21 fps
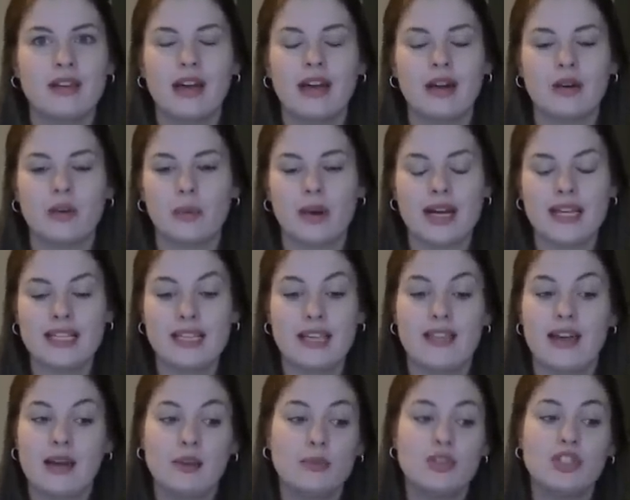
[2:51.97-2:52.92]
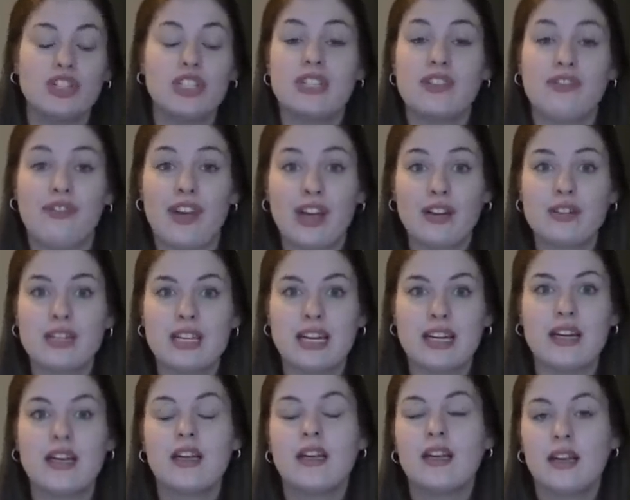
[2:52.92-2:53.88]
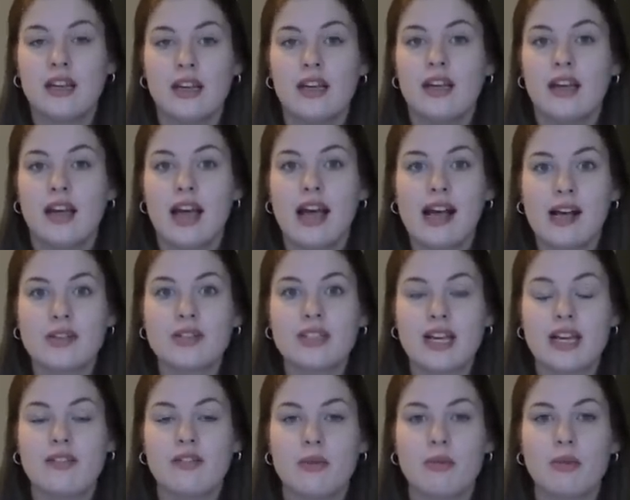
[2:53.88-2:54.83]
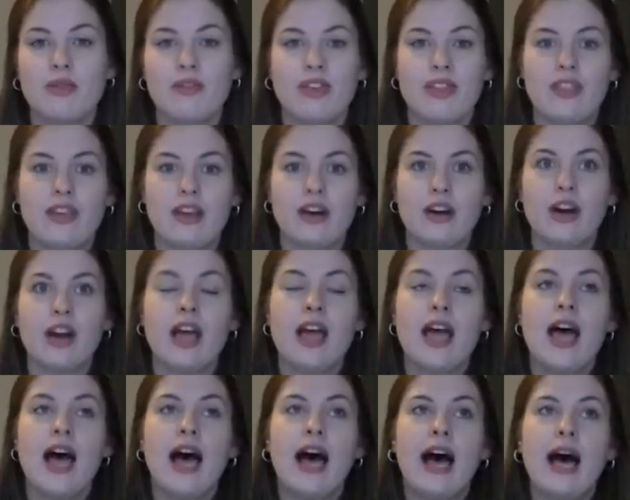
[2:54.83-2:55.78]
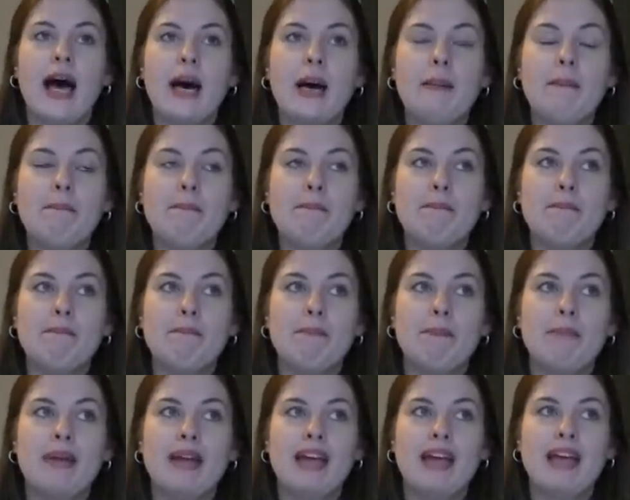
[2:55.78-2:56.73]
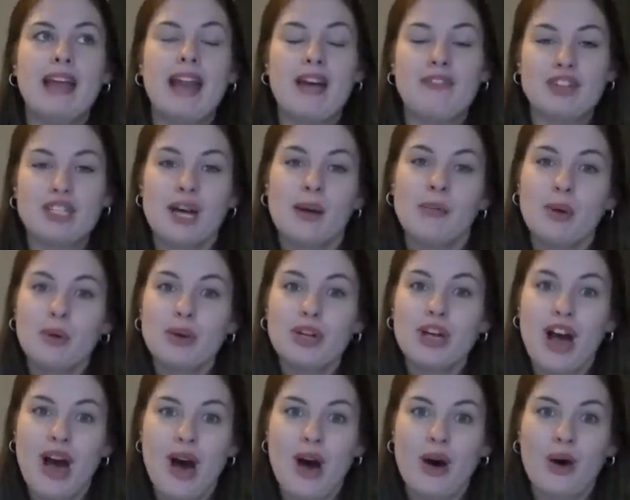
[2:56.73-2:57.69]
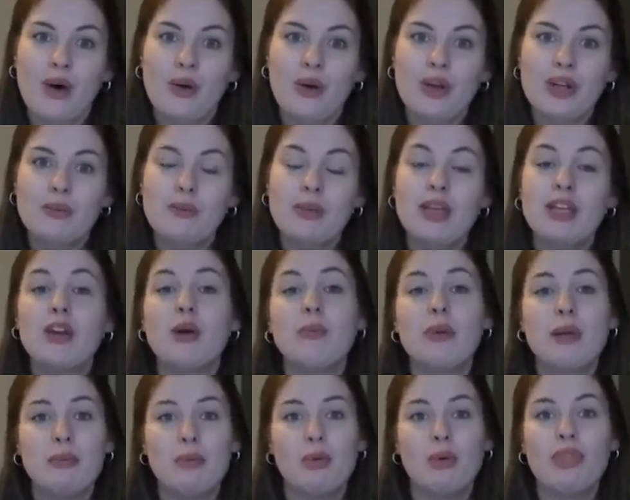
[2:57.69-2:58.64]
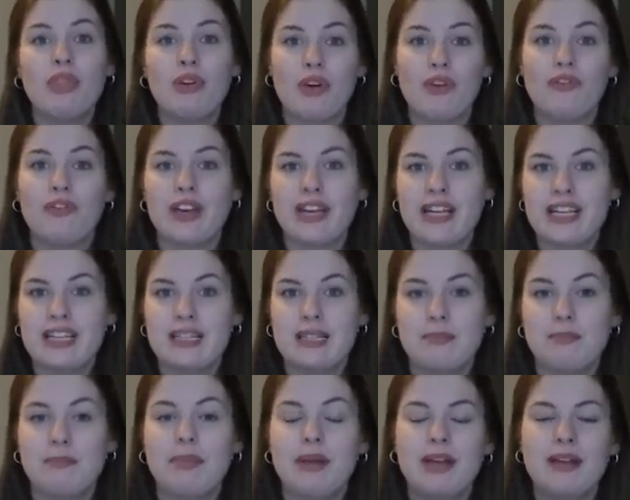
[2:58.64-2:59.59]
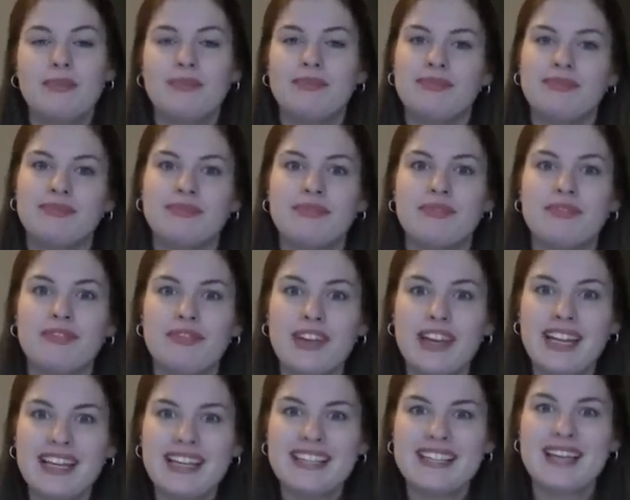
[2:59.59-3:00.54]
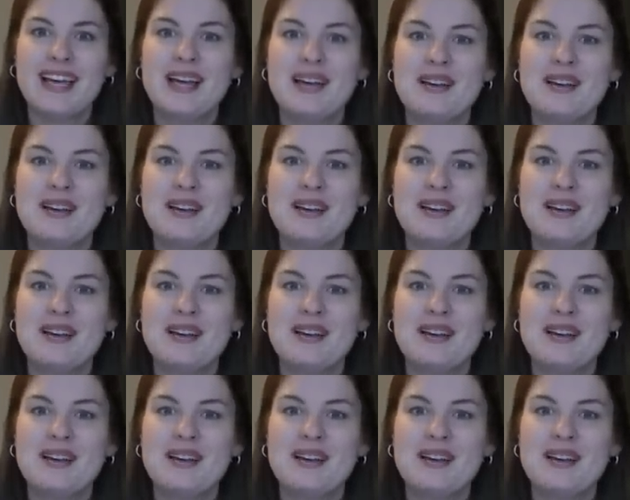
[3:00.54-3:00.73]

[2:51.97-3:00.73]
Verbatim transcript: I don't know why I say that, it was just a fountain outside of the movie theater. Um, and every time we would go, you know, people would throw finny. Finneys